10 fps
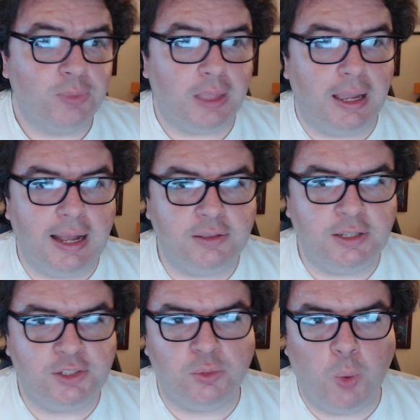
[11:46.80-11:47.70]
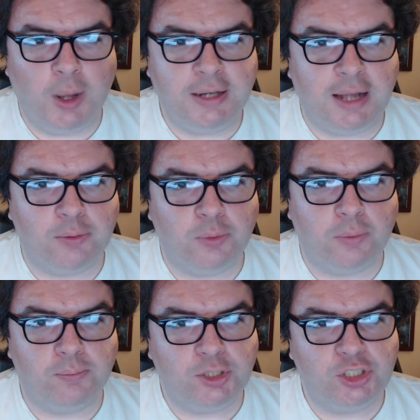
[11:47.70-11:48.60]
Uh, at least in one, I re
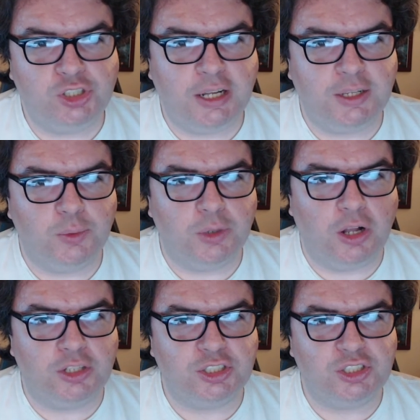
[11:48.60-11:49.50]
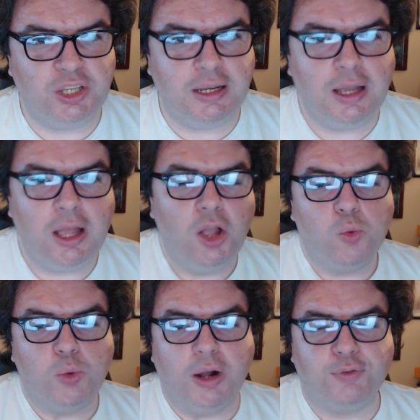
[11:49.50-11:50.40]
distinctly recall seeing
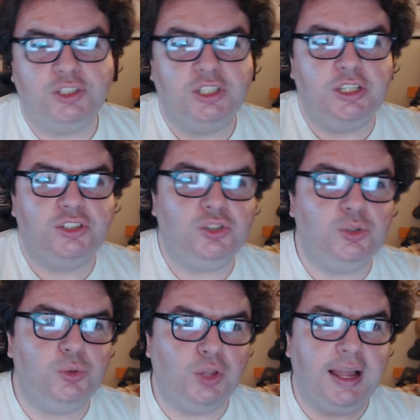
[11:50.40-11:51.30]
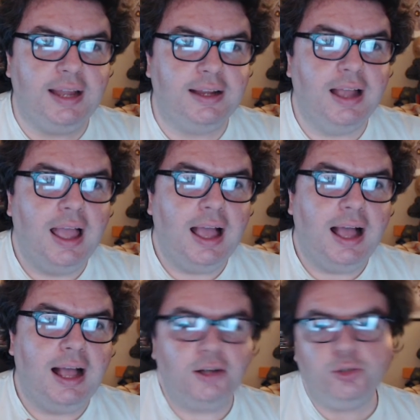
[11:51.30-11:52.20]
references to like
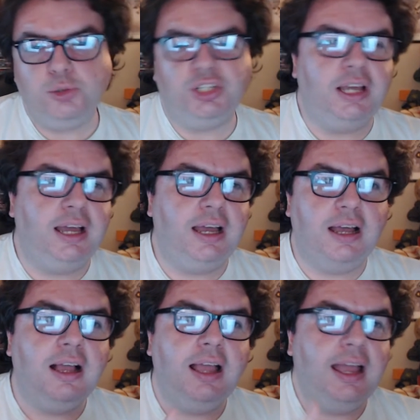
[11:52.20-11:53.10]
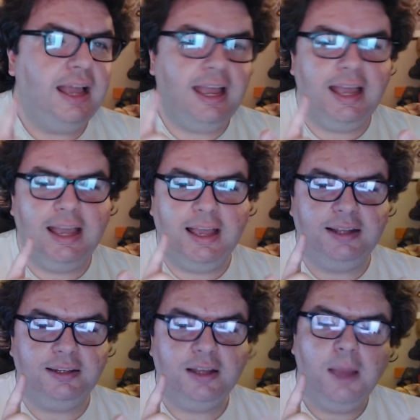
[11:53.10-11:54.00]
uh, Utena
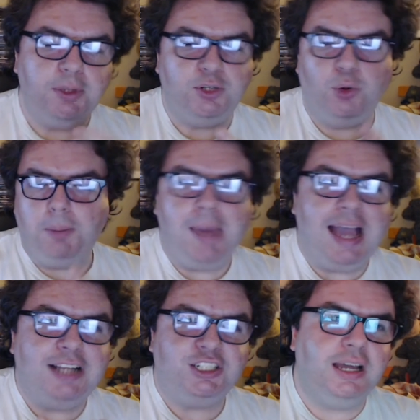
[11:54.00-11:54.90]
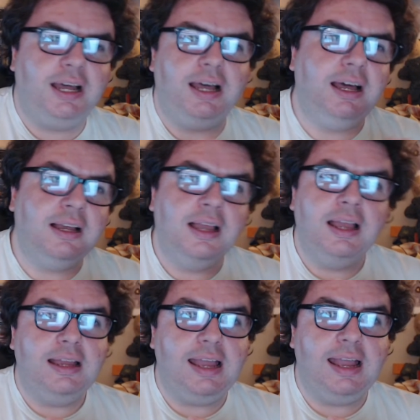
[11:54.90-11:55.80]
and Madoka Magica
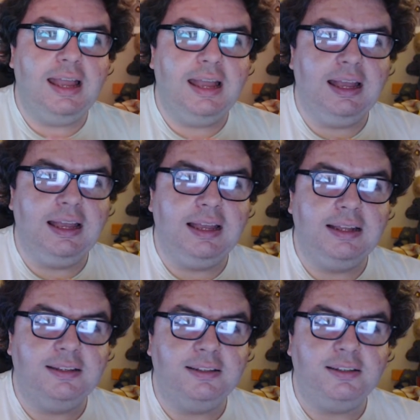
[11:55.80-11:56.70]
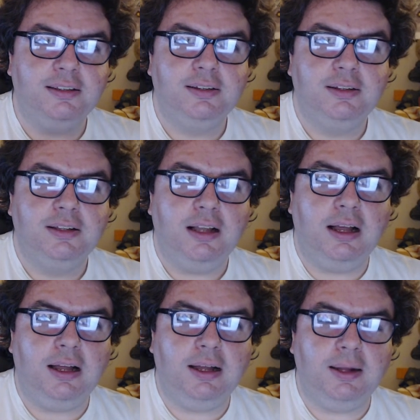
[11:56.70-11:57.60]
and
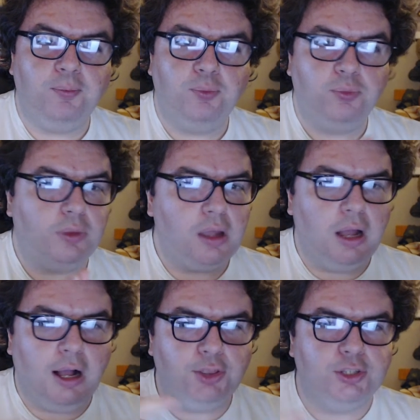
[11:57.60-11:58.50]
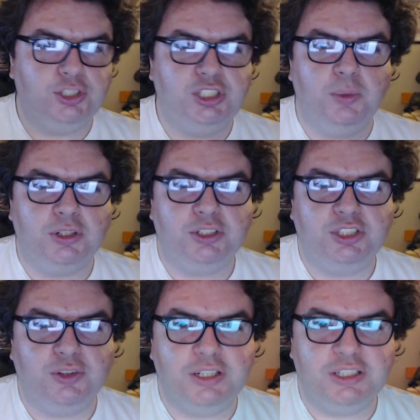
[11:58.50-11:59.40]
um, other similar
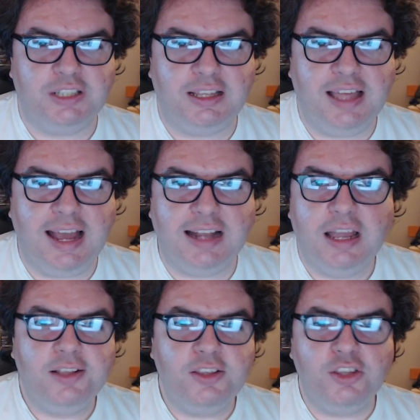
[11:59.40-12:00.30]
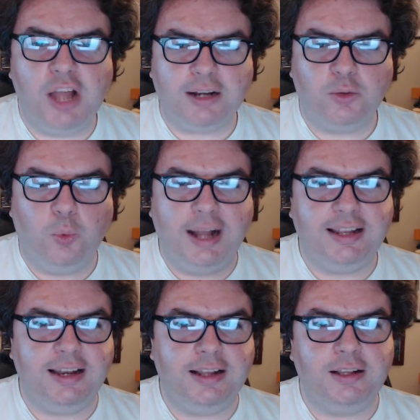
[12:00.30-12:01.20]
series like that. Not quite
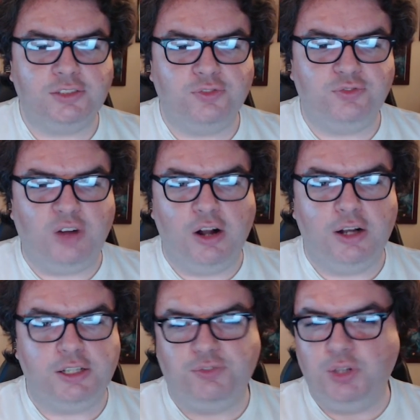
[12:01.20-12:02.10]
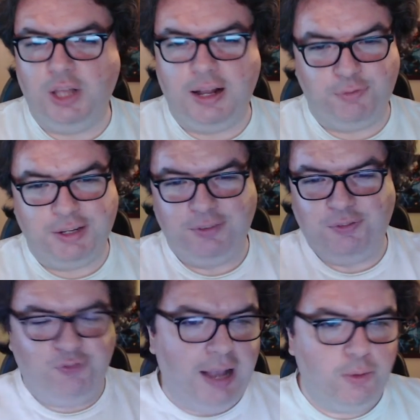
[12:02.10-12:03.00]
getting as far as full on freaking
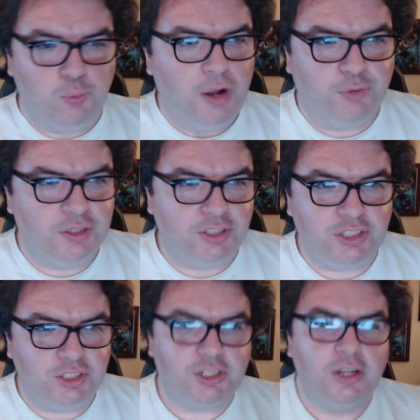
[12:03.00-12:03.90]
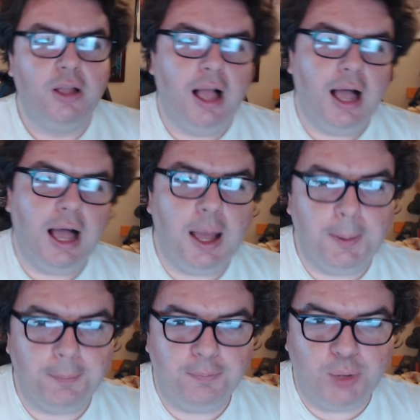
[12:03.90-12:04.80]
Fate references,
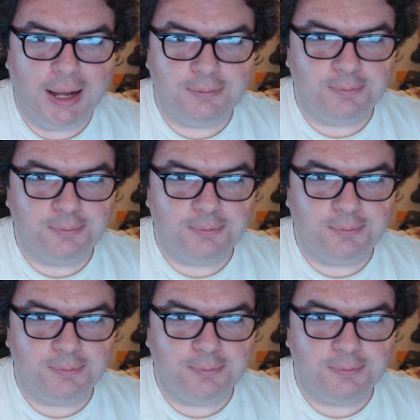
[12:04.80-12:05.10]
um, but